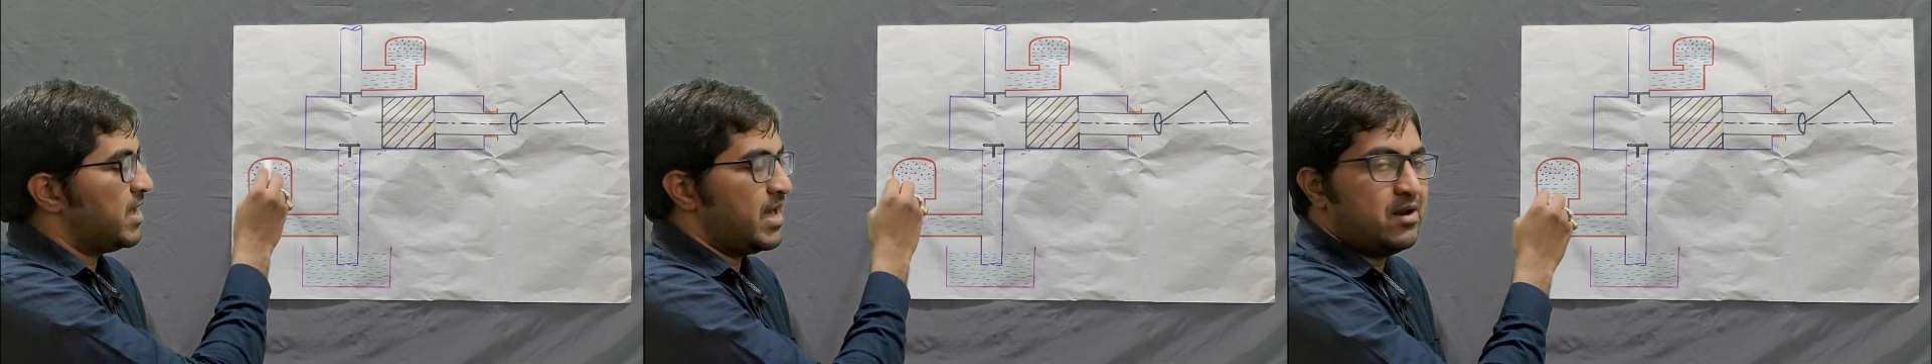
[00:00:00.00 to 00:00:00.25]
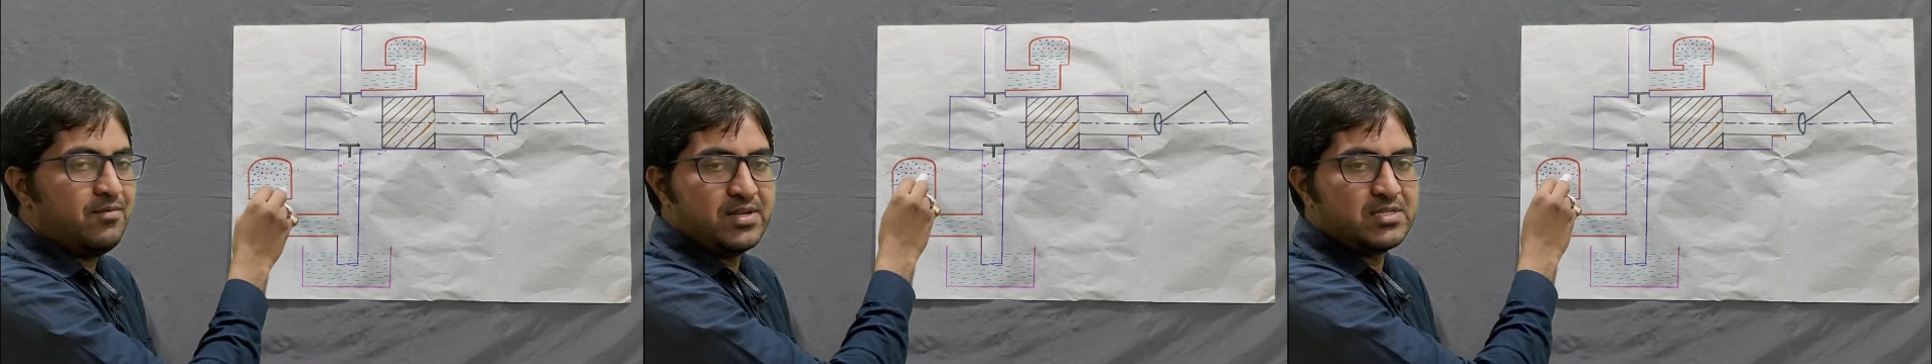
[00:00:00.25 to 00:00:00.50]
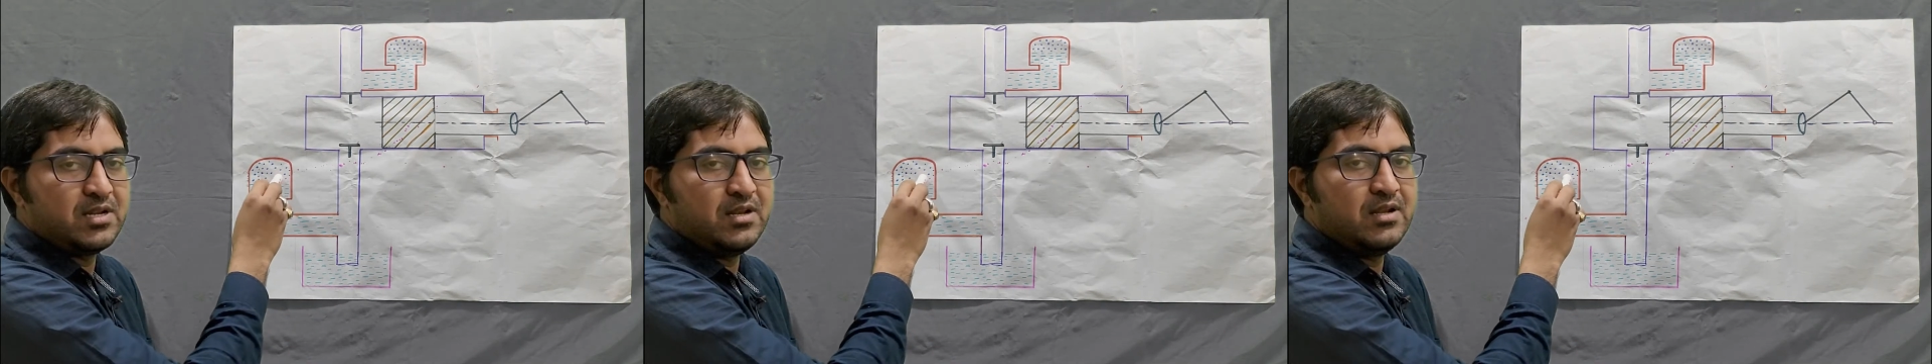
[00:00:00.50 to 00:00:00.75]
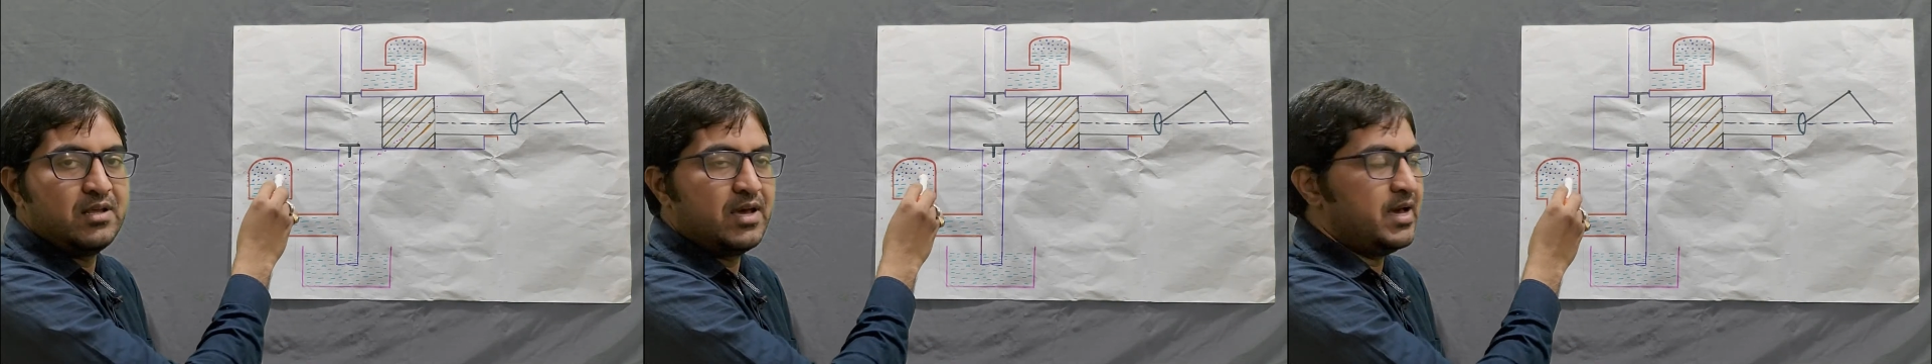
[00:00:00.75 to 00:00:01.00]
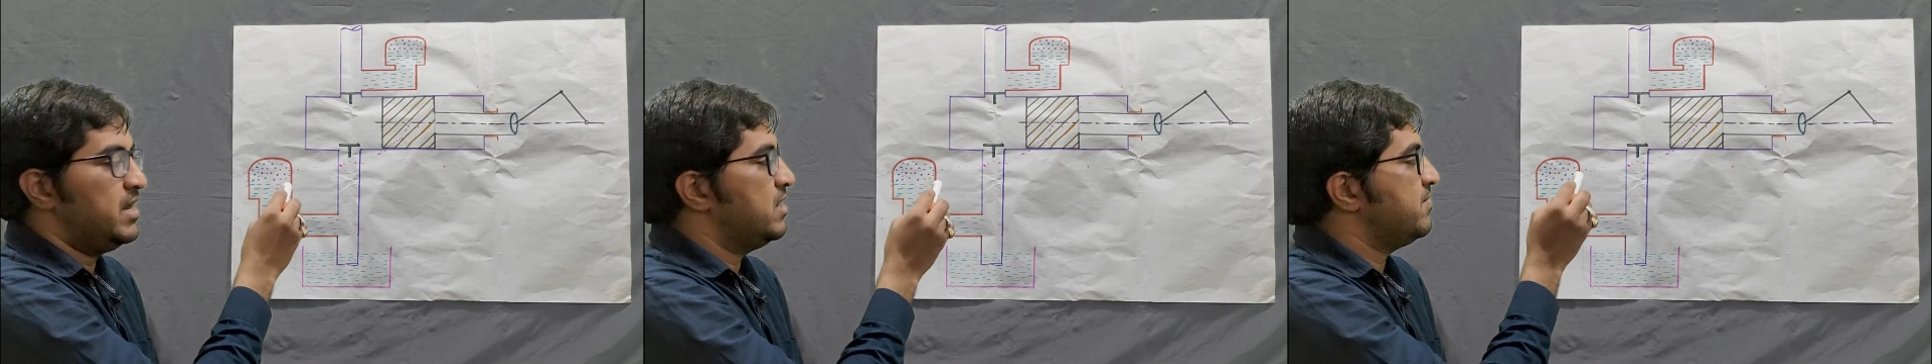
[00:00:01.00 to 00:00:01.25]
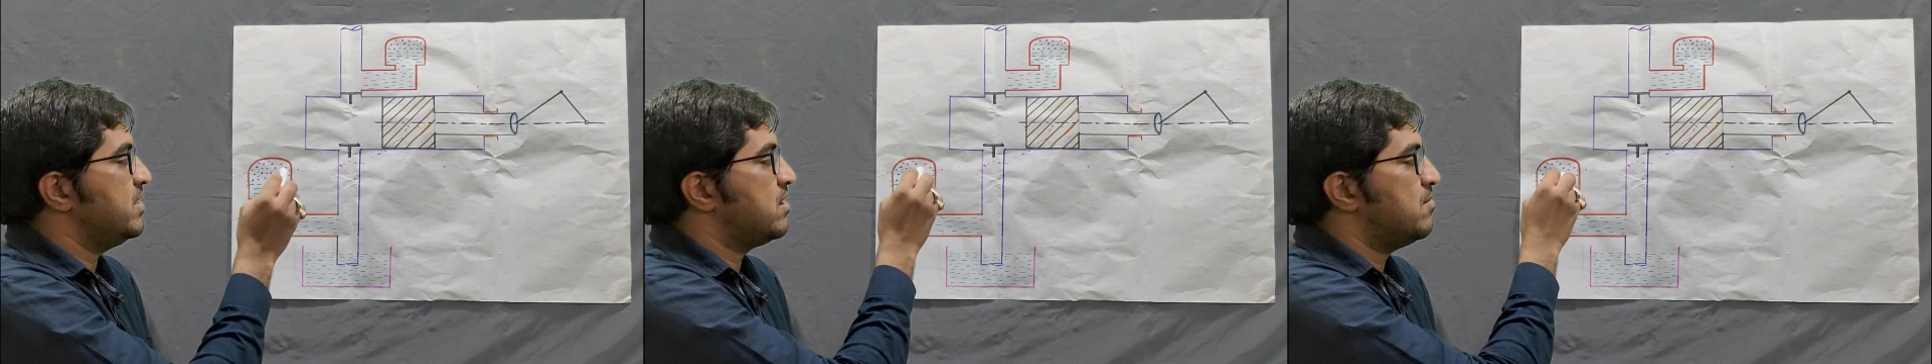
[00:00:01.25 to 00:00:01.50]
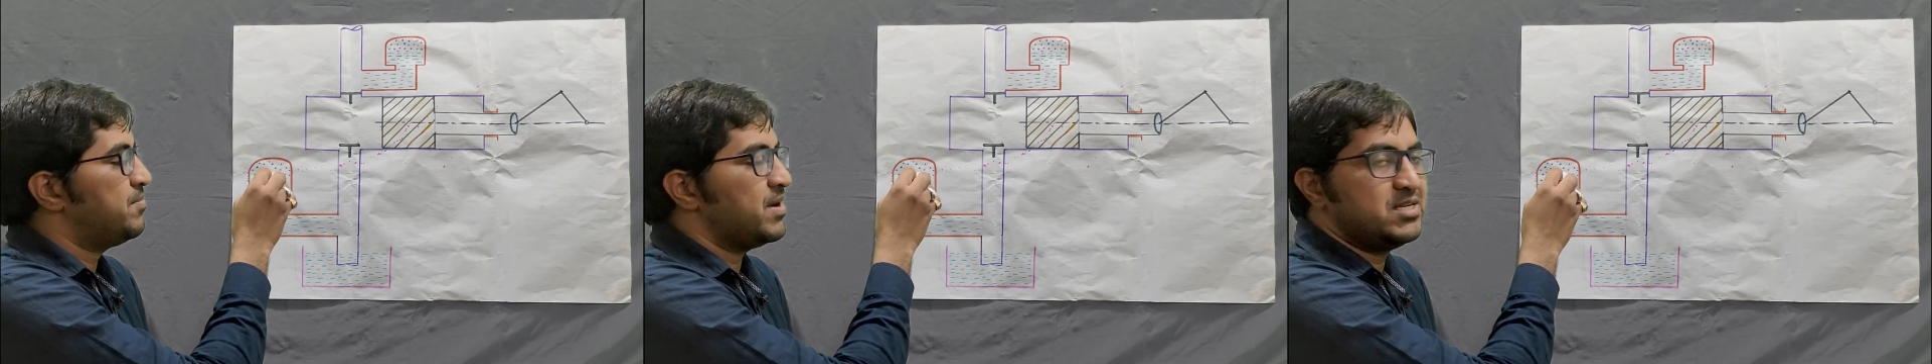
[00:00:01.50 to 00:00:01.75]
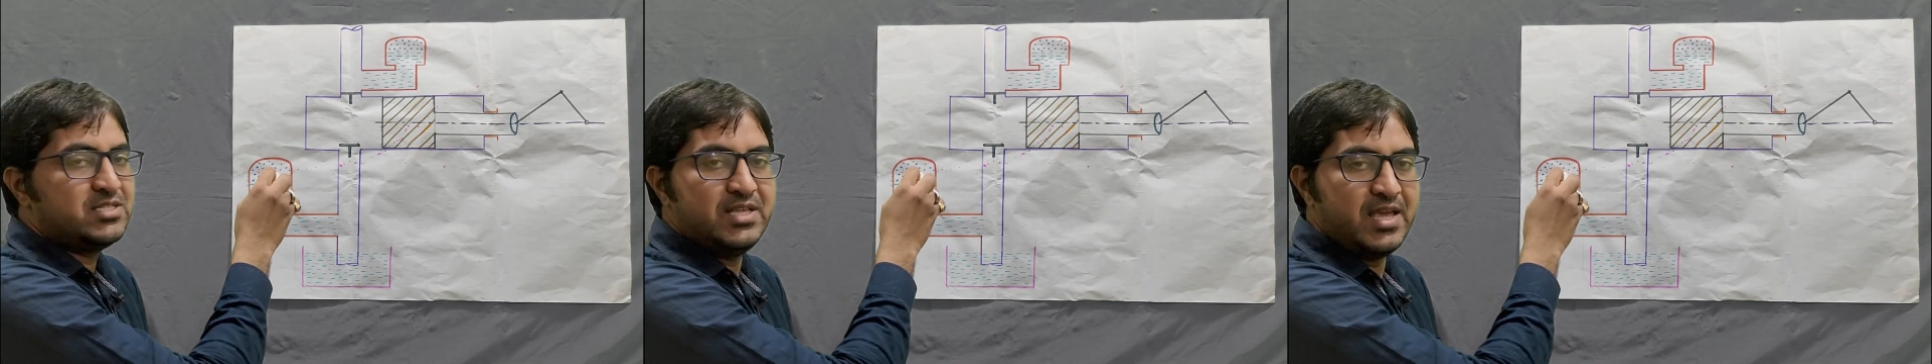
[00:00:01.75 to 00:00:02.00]
air vessel and it will
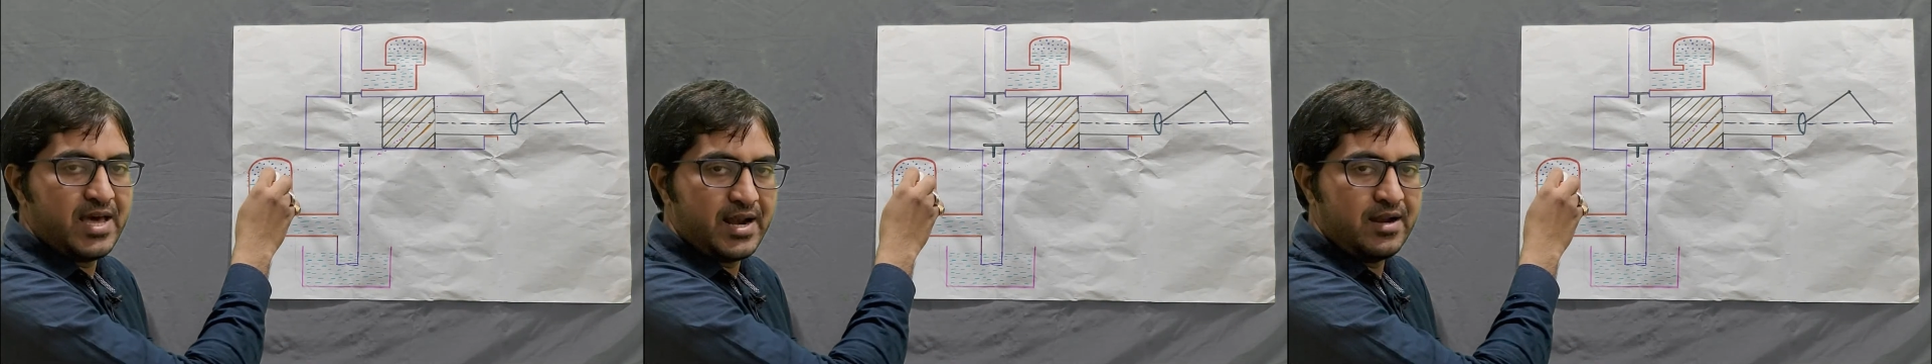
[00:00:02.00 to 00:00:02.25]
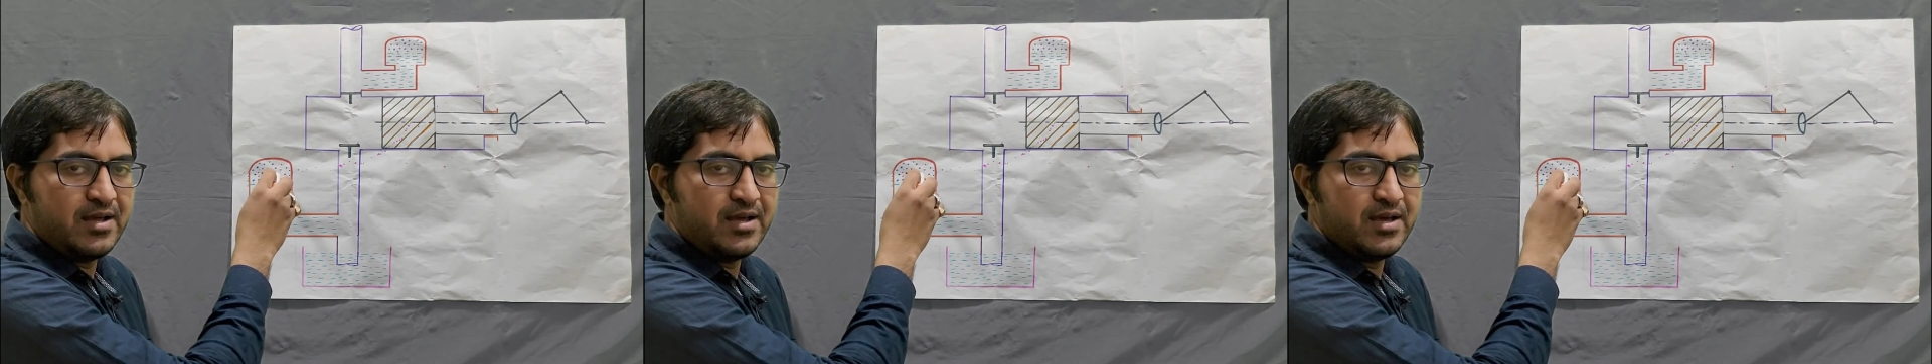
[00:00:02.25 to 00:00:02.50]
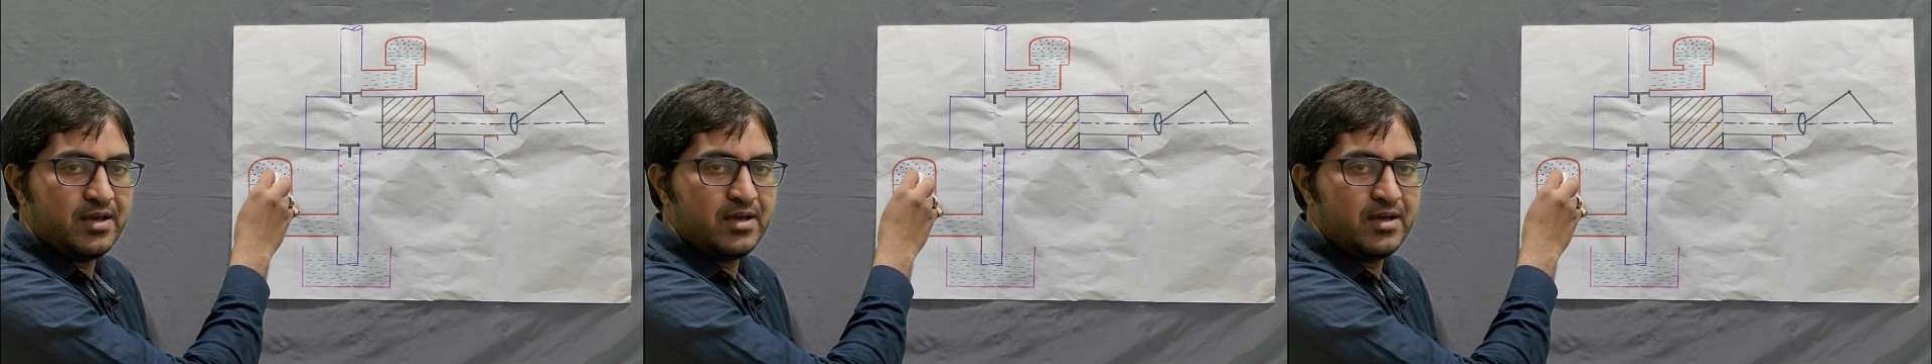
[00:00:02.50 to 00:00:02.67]
compress the air.